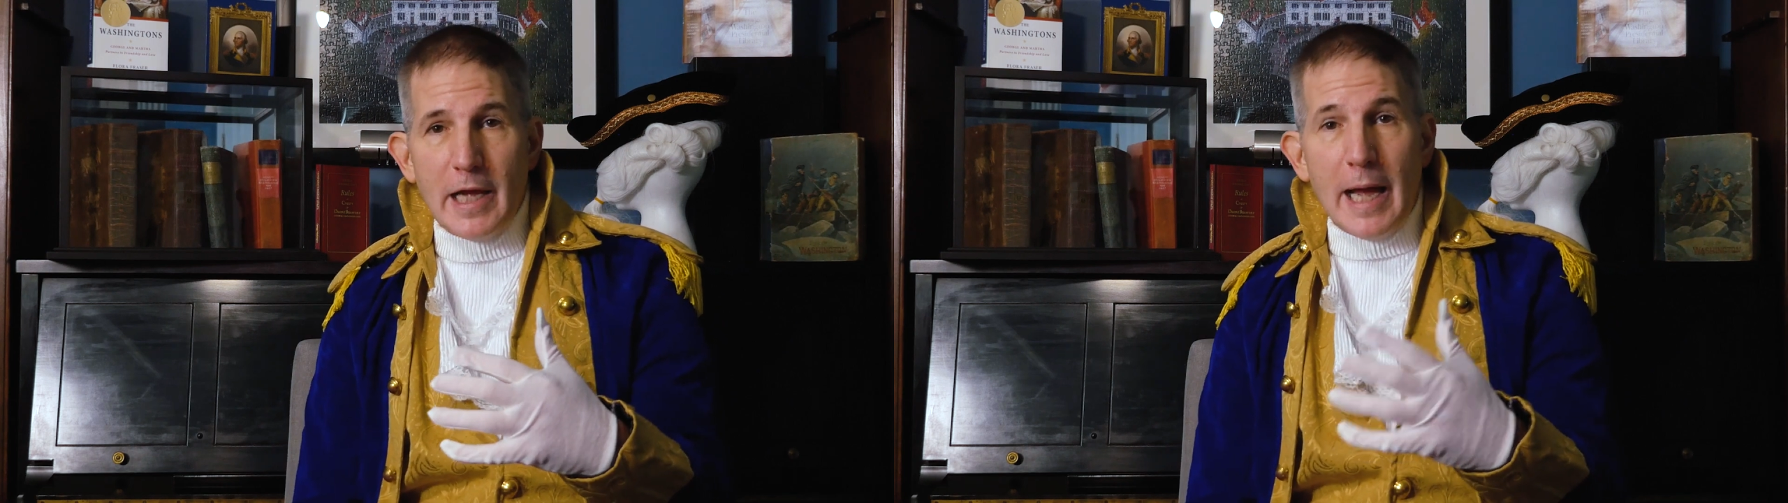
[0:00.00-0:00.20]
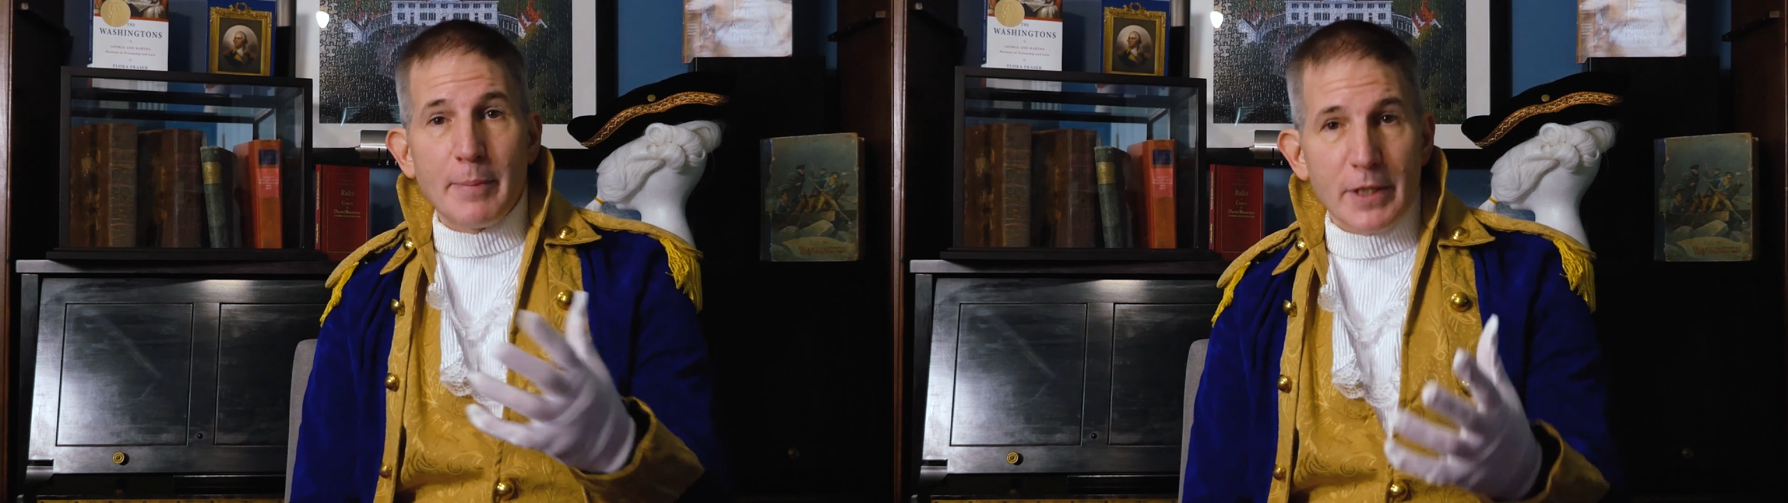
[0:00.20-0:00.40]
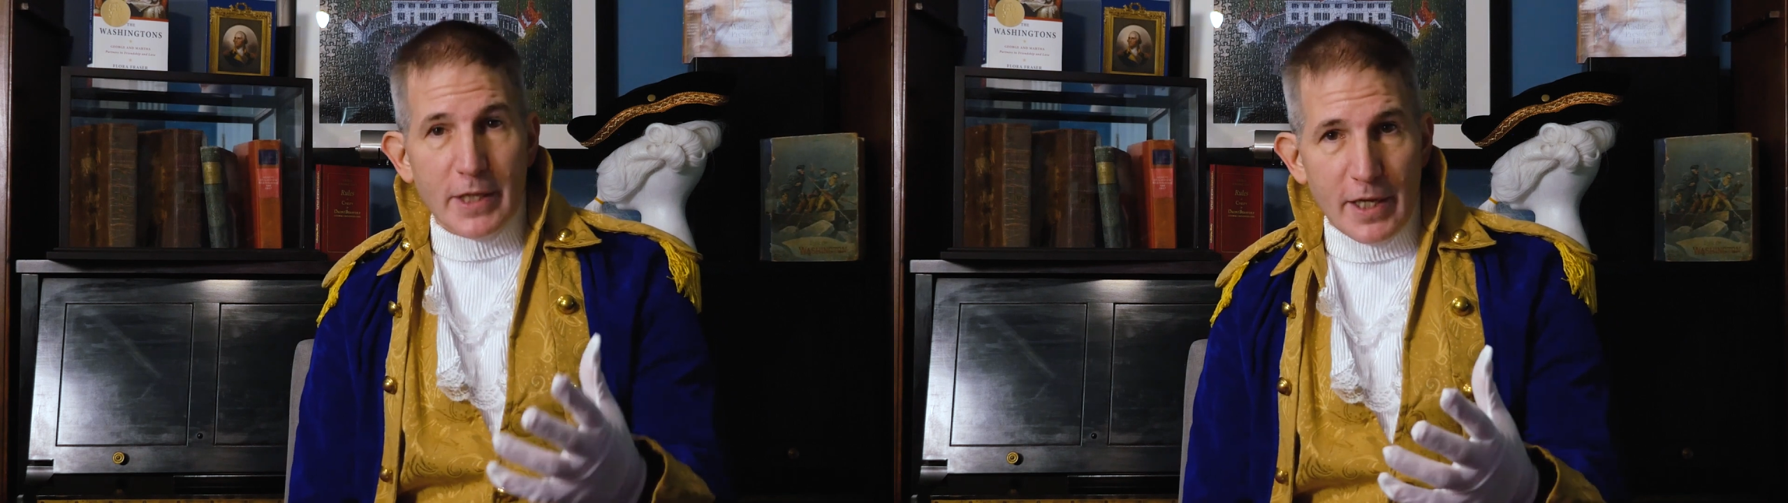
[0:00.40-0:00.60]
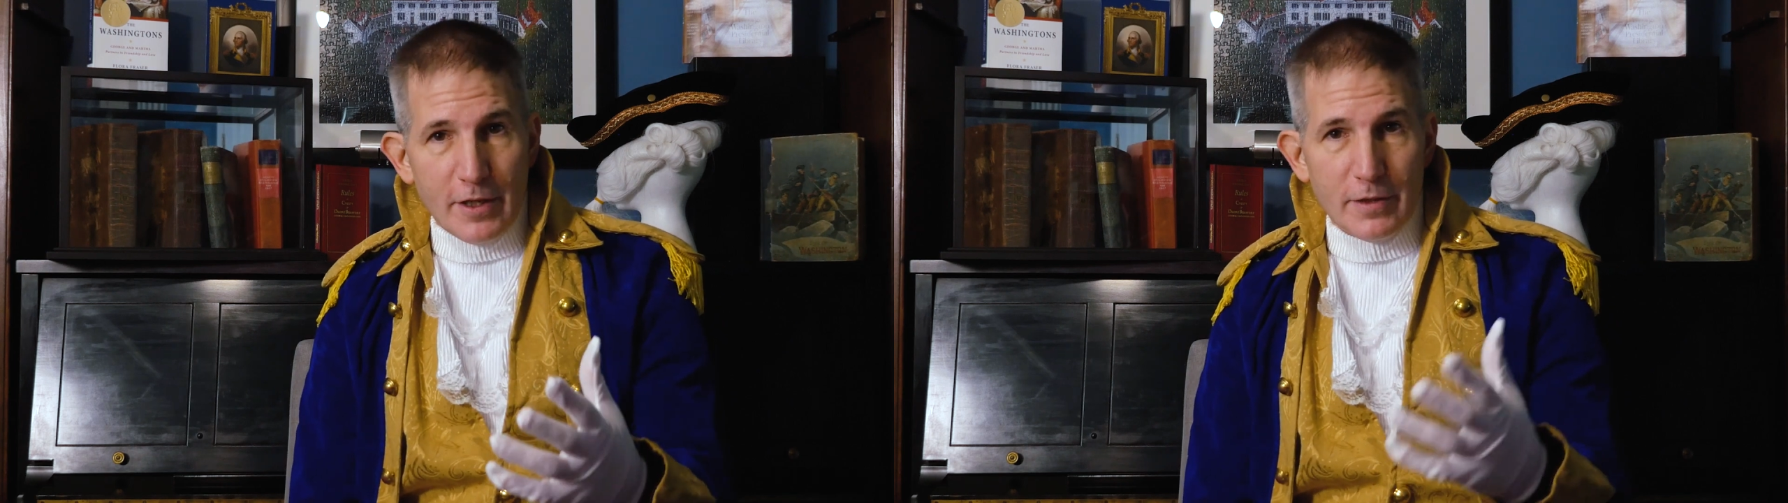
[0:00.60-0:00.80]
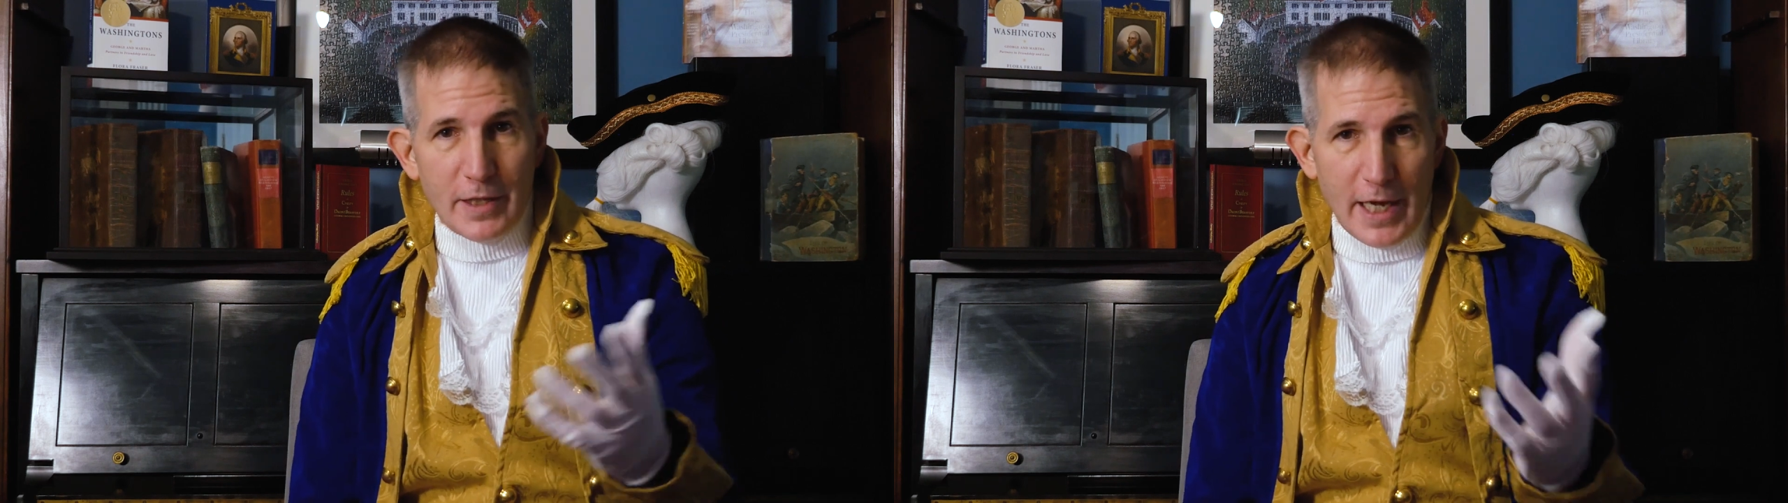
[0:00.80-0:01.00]

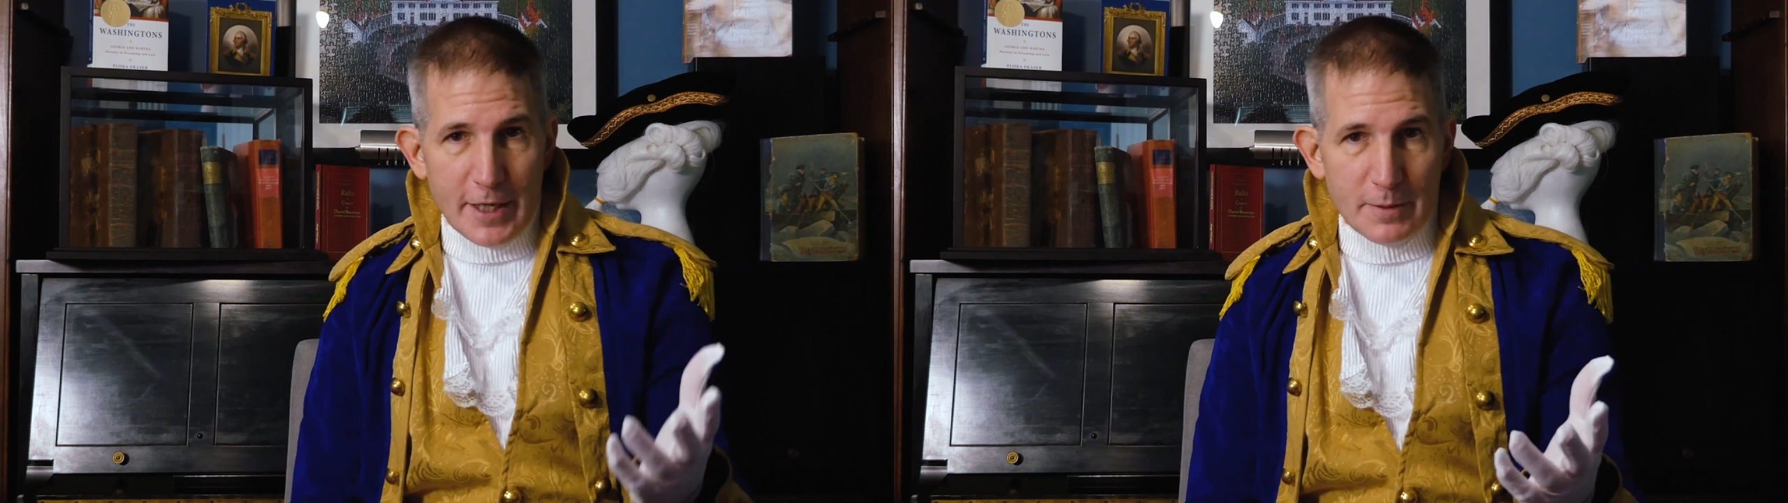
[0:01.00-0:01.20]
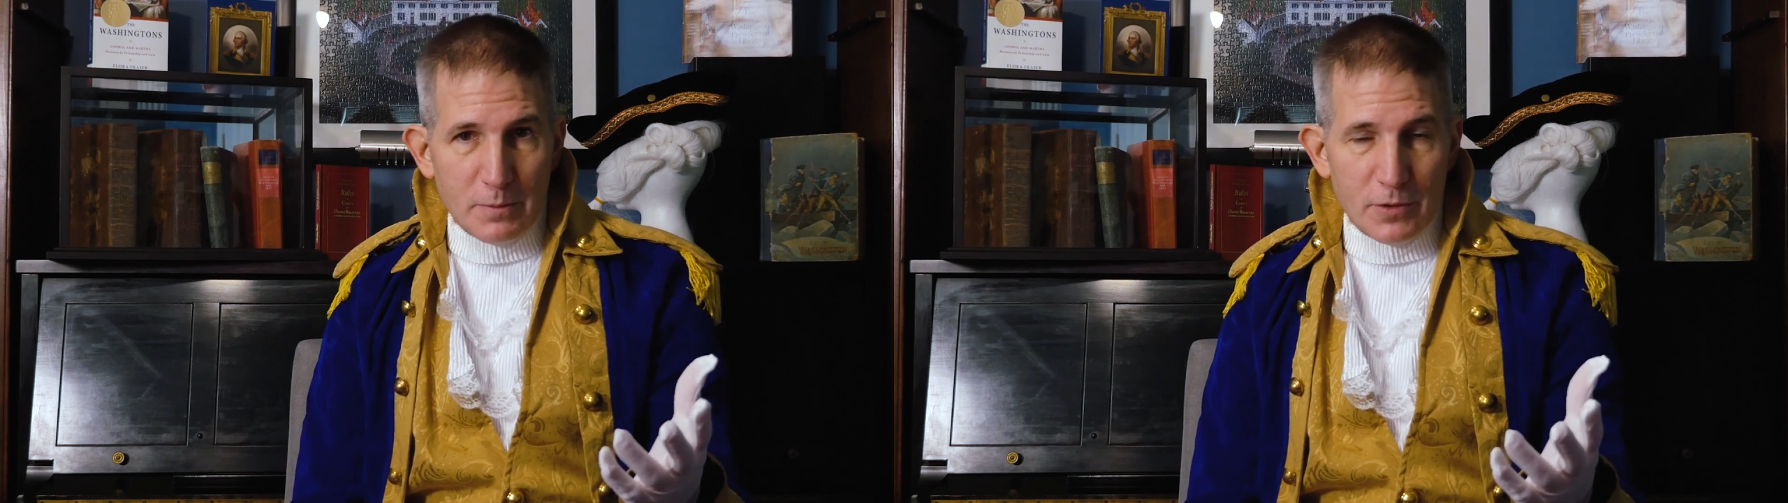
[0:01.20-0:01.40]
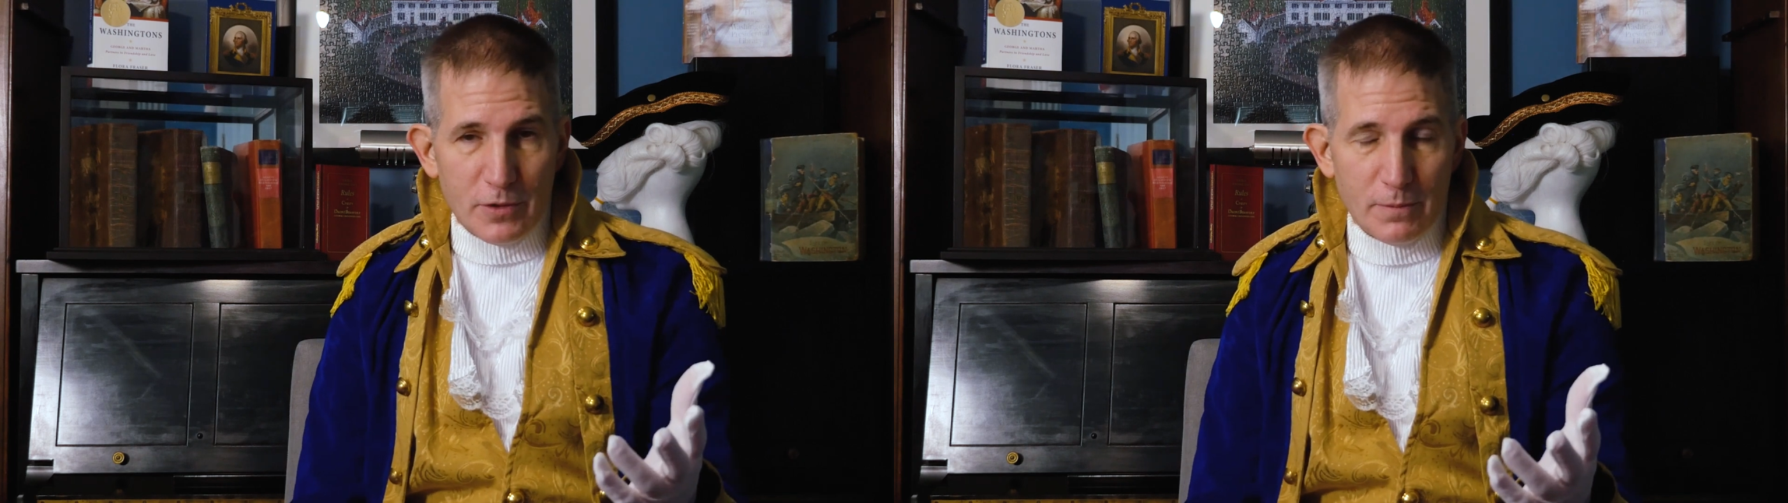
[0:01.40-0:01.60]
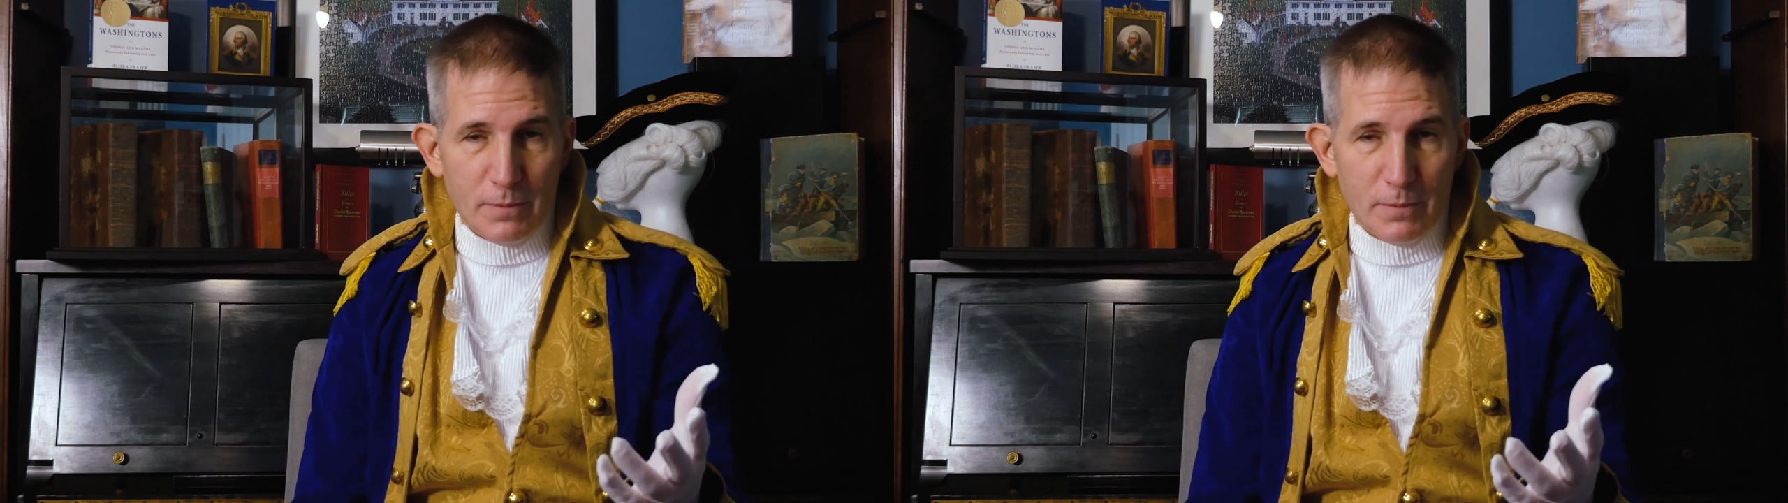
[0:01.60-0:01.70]
Abigail Adams